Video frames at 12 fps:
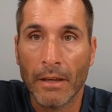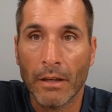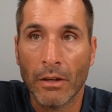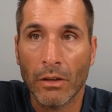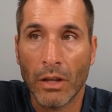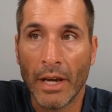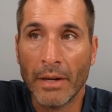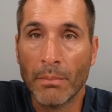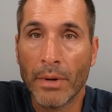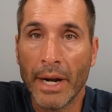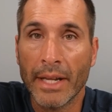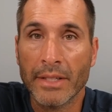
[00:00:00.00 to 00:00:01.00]
a lot of
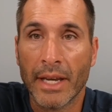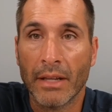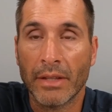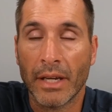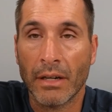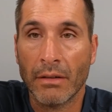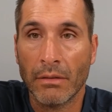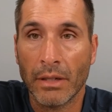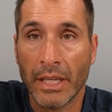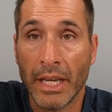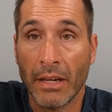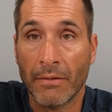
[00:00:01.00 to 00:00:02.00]
brands out there,
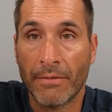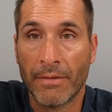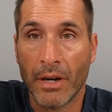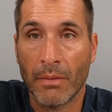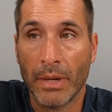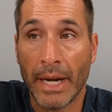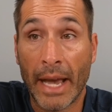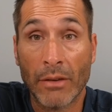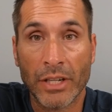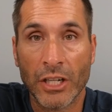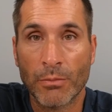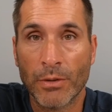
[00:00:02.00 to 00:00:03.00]
again, from an
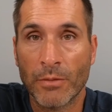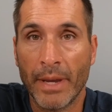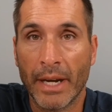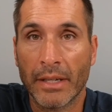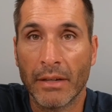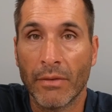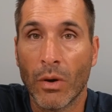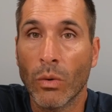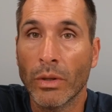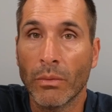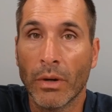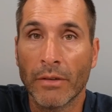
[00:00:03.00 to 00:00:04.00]
outsider's perspective,
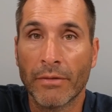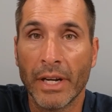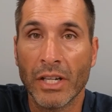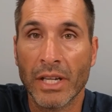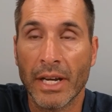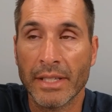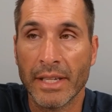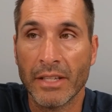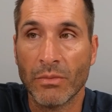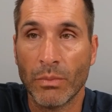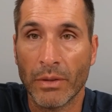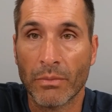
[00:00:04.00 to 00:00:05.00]
only want franchisees
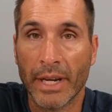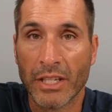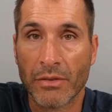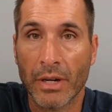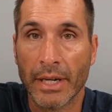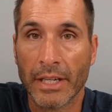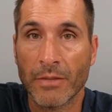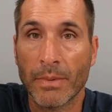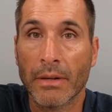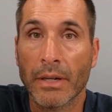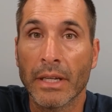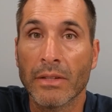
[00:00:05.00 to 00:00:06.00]
with restaurant
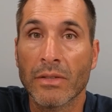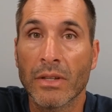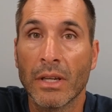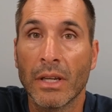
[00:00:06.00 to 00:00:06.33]
experience.